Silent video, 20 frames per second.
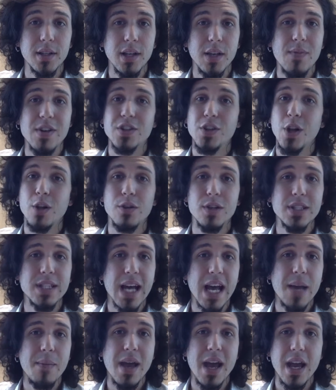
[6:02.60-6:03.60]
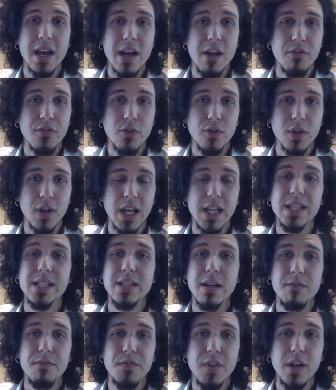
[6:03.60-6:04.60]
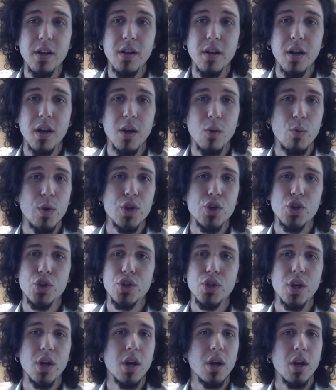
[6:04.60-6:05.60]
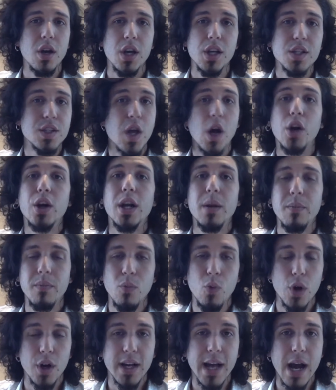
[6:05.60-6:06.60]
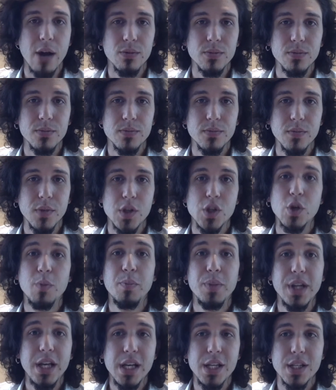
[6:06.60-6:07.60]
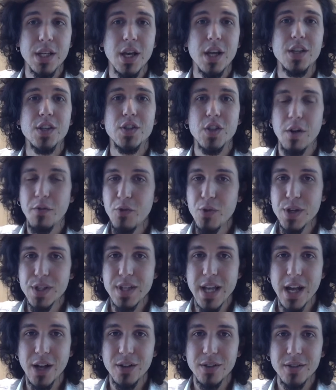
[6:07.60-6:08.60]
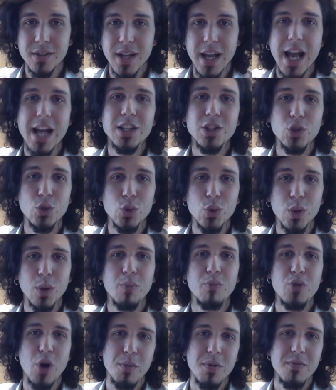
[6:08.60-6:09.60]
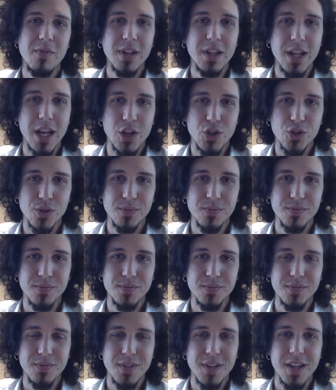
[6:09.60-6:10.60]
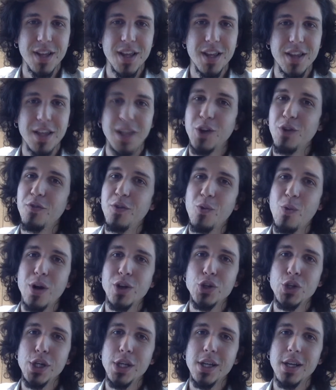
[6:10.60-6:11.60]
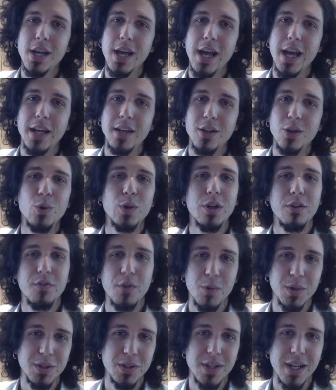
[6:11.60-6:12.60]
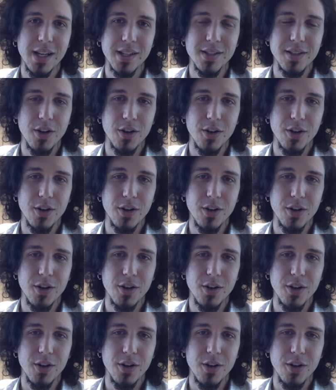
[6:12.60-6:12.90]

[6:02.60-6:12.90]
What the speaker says: Invest a lot of time and effort in something which is not going to work out. So please stop for a second and do problem validation. Thank you for watching and looking forward to the next